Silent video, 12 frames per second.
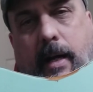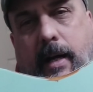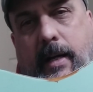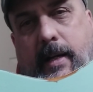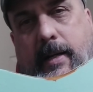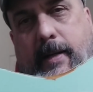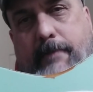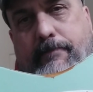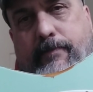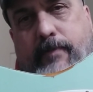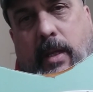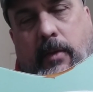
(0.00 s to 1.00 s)

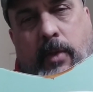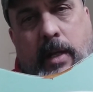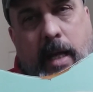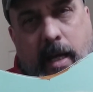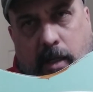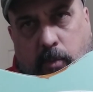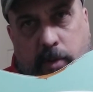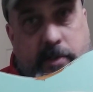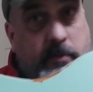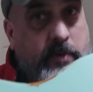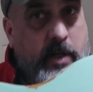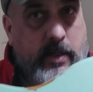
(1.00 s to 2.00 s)
The neck was
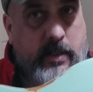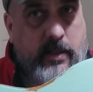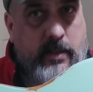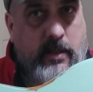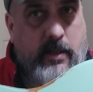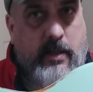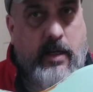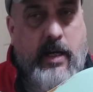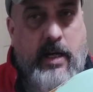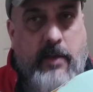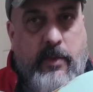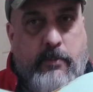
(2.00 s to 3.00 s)
very good.
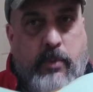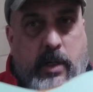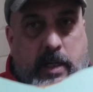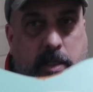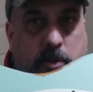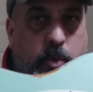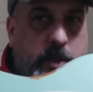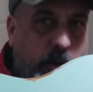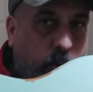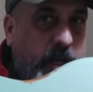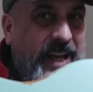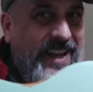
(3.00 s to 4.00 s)
The bridge was
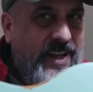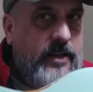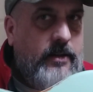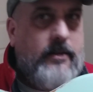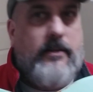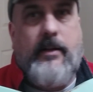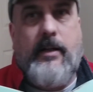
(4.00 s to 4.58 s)
okay.